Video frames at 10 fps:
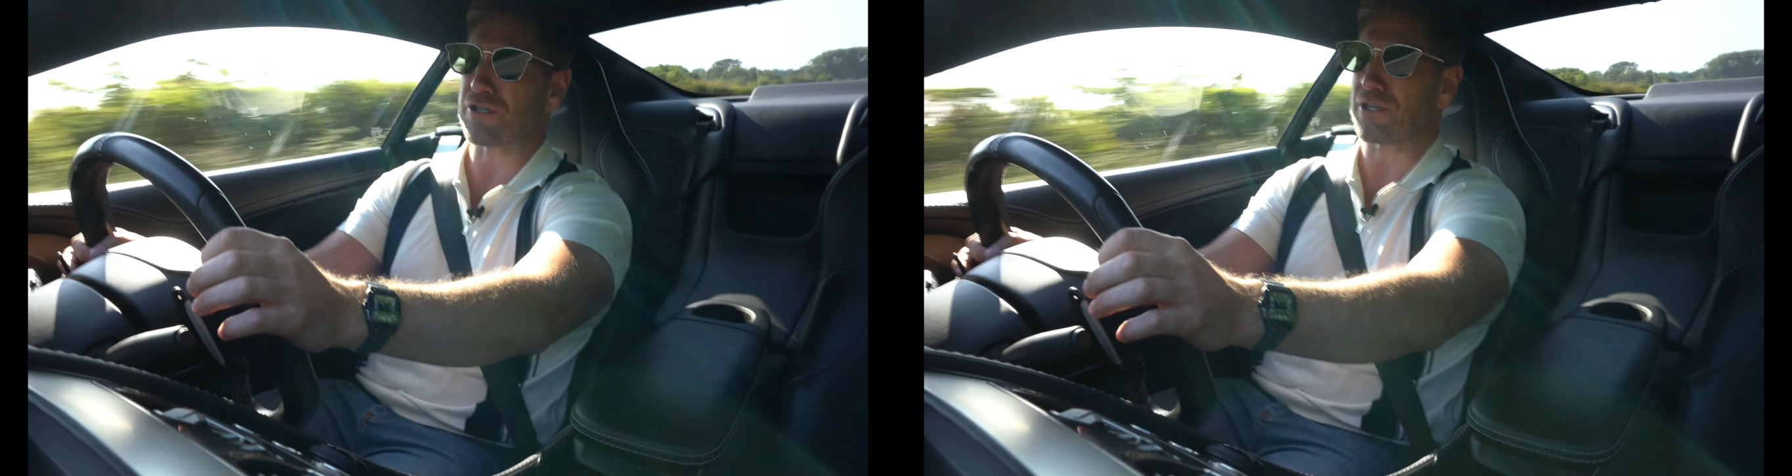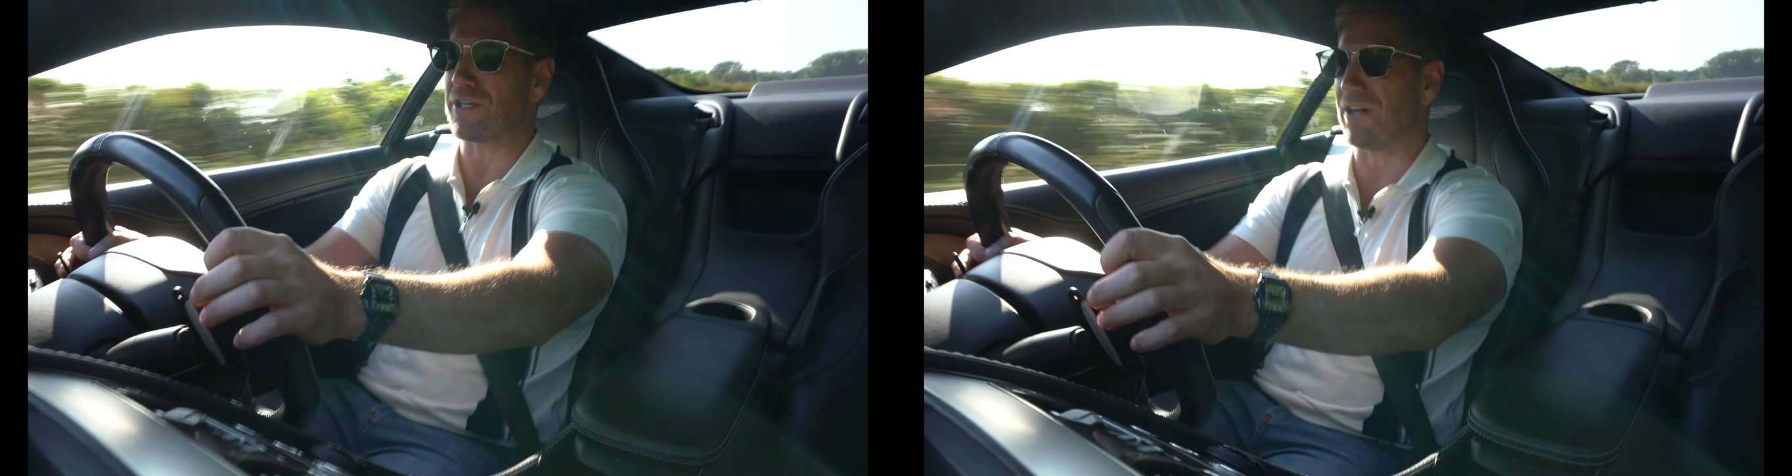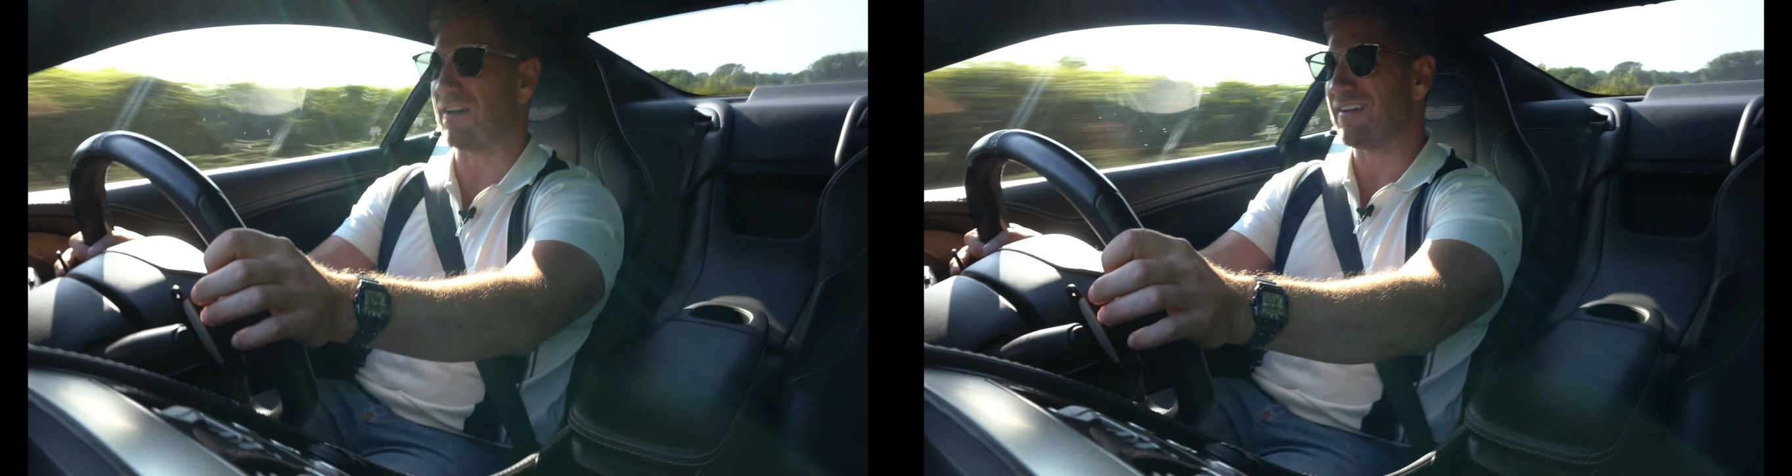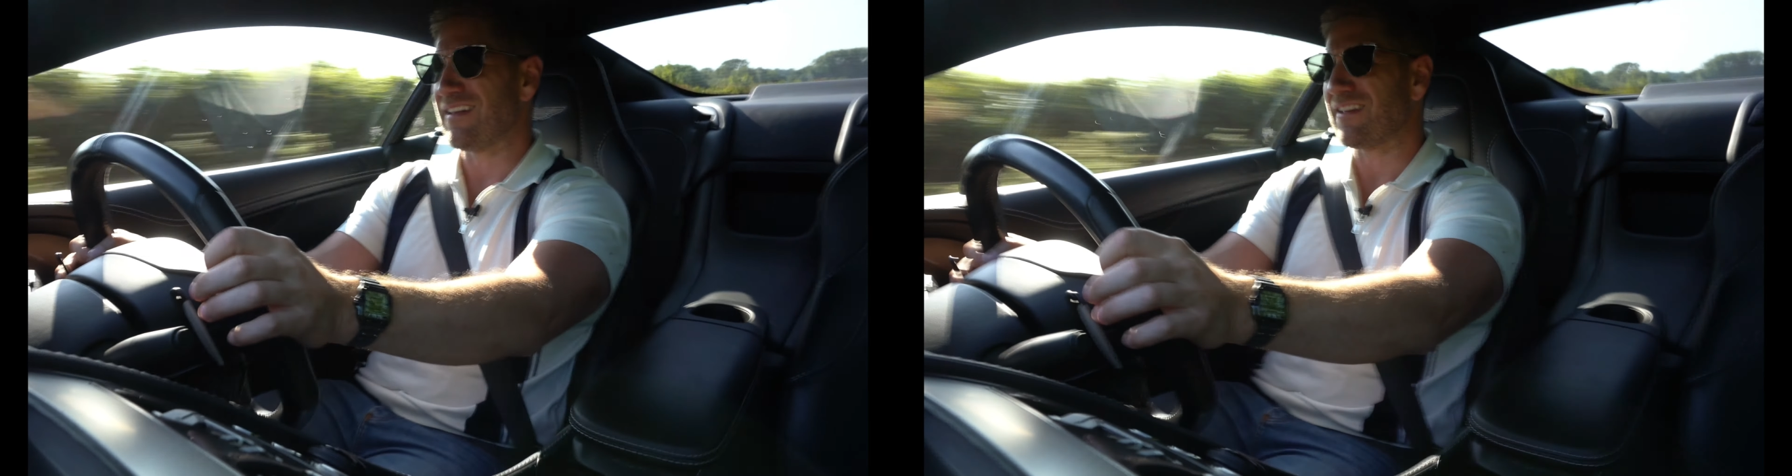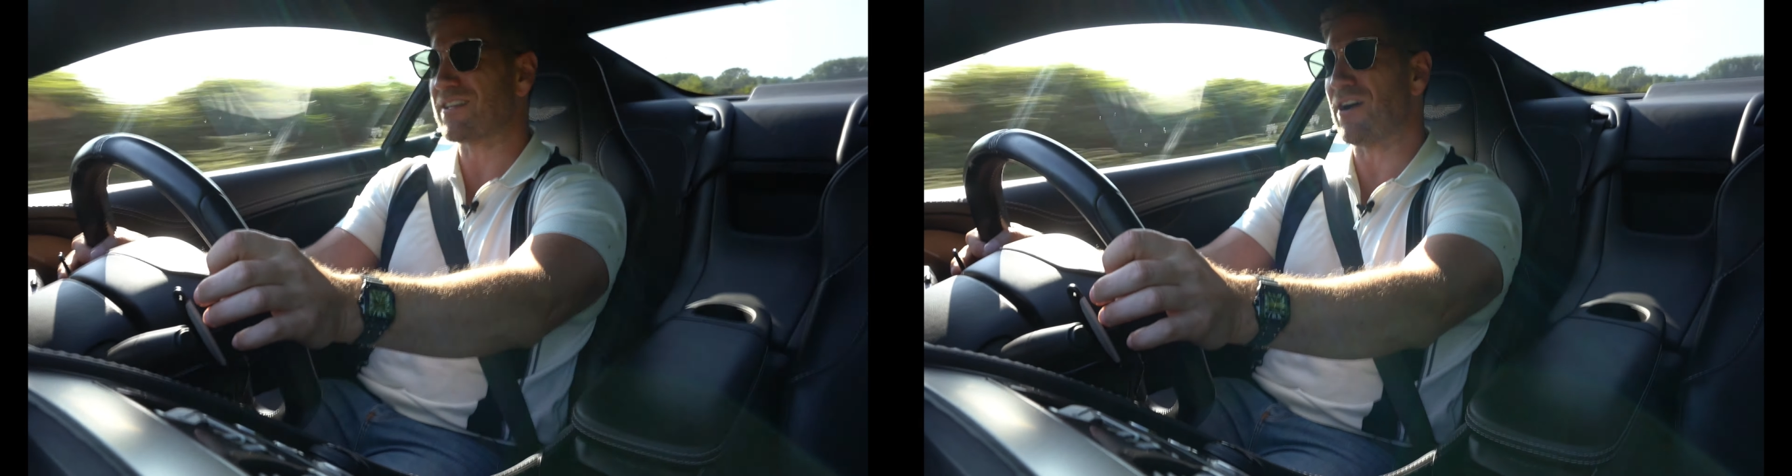you got.
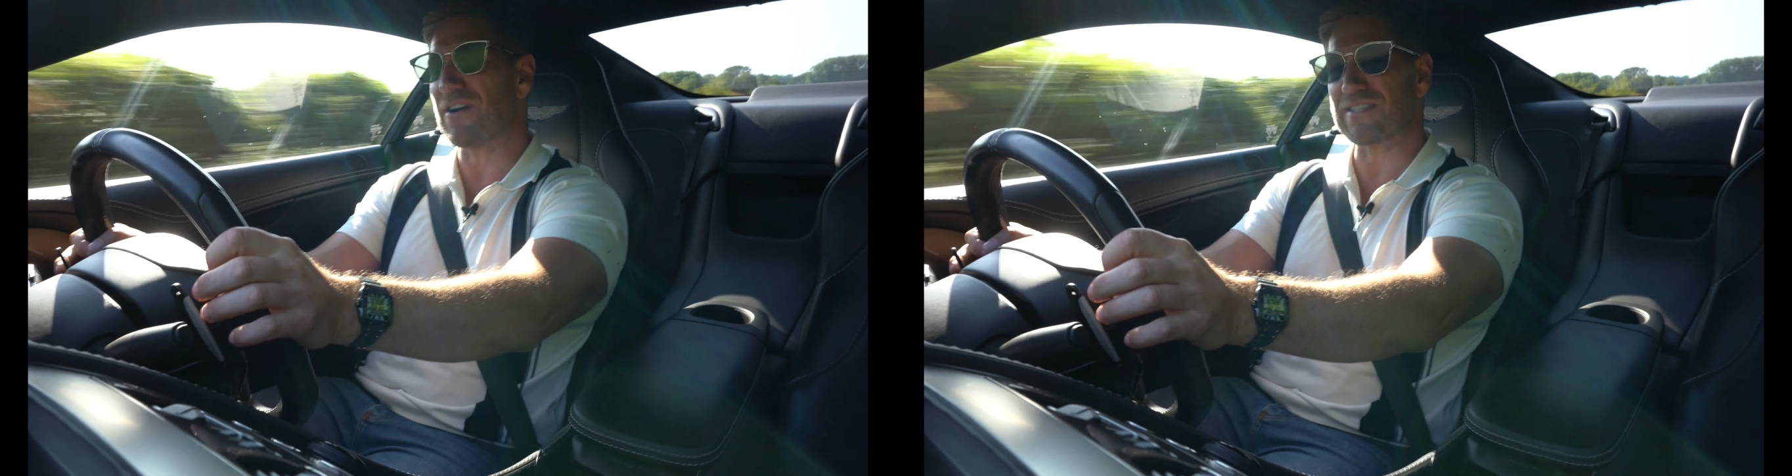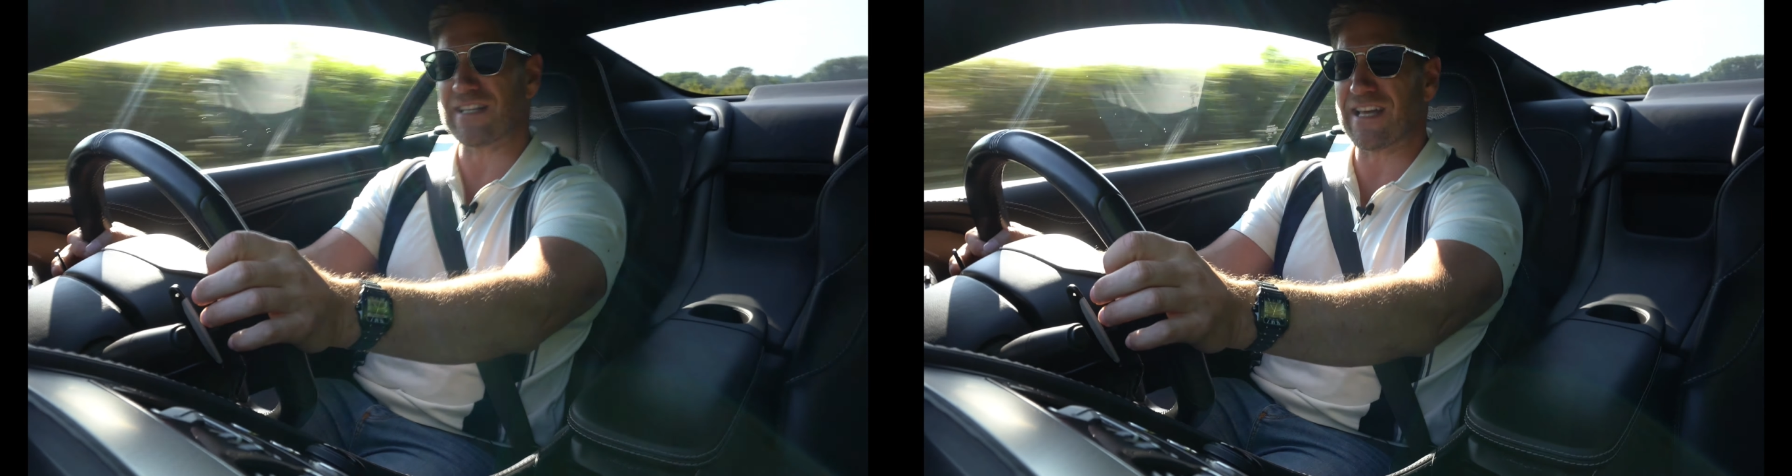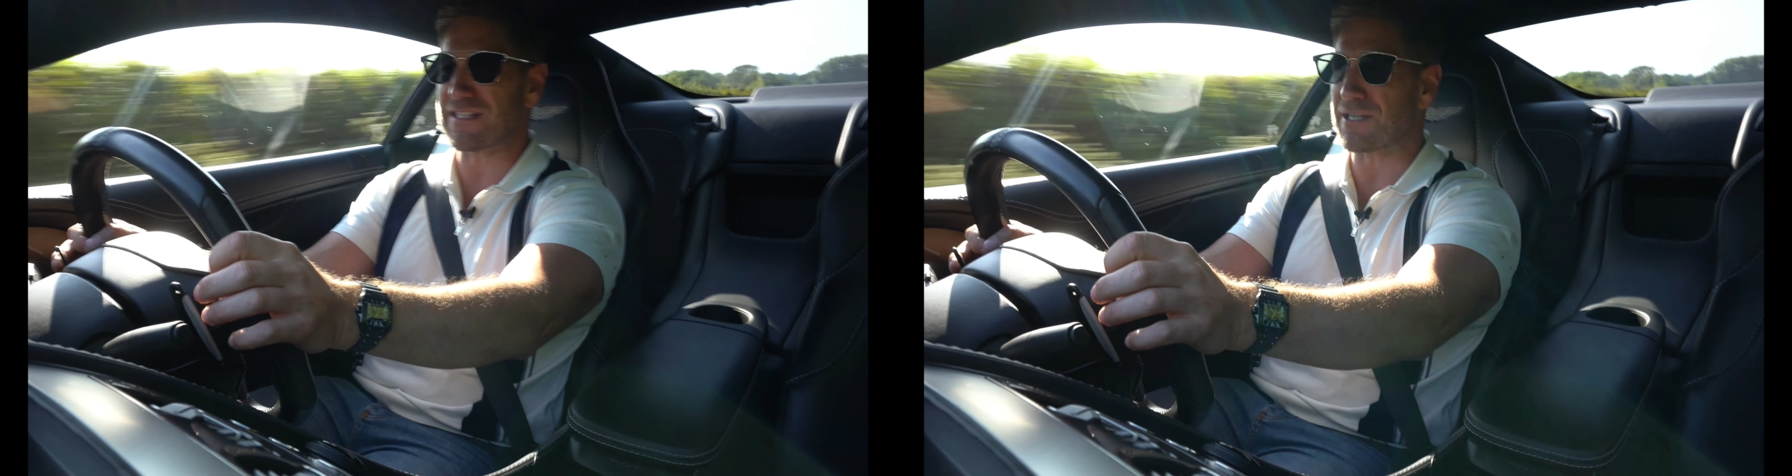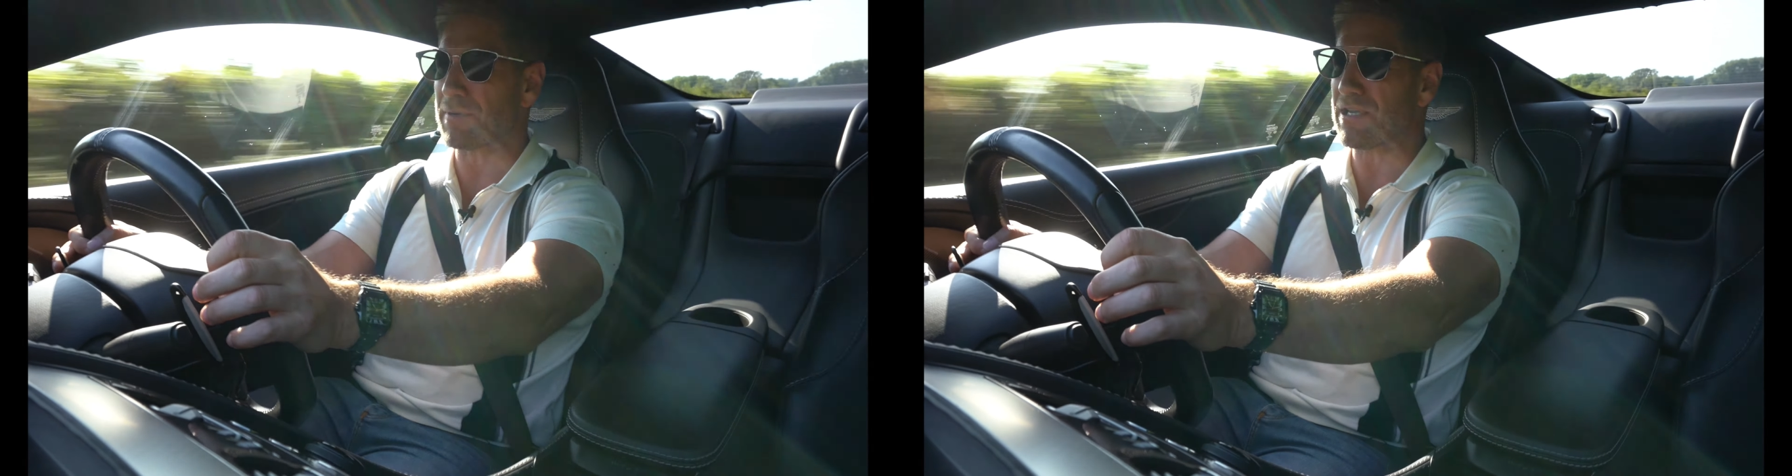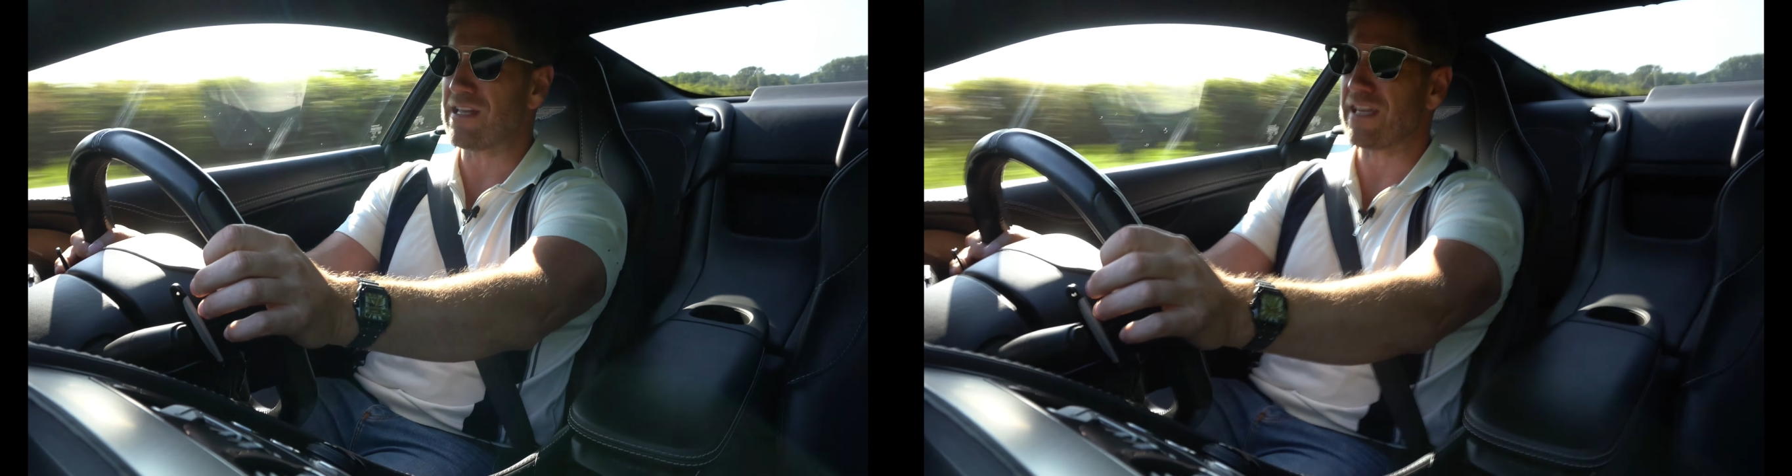Cars are there to be